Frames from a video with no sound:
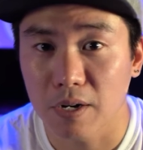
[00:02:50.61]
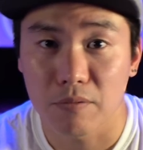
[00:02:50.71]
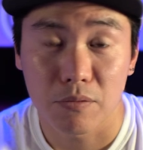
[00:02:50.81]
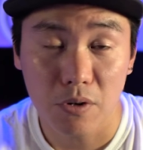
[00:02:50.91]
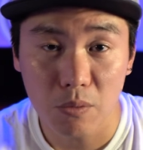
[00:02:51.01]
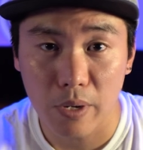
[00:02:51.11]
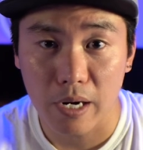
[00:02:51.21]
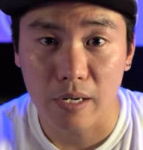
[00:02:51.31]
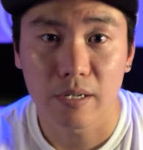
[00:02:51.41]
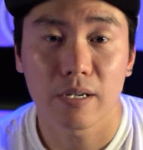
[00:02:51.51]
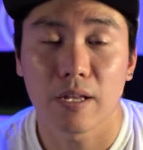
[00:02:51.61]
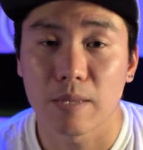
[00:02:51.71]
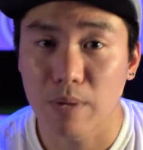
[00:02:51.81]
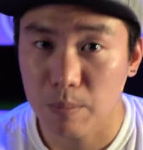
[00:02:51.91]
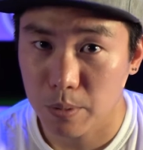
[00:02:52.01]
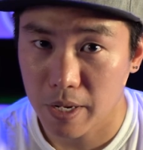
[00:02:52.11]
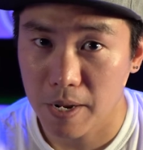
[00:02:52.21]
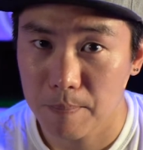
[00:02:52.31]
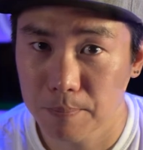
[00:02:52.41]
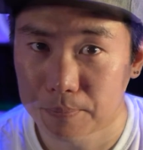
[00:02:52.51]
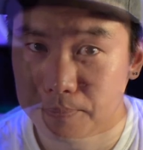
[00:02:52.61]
out of nowhere in the paper game.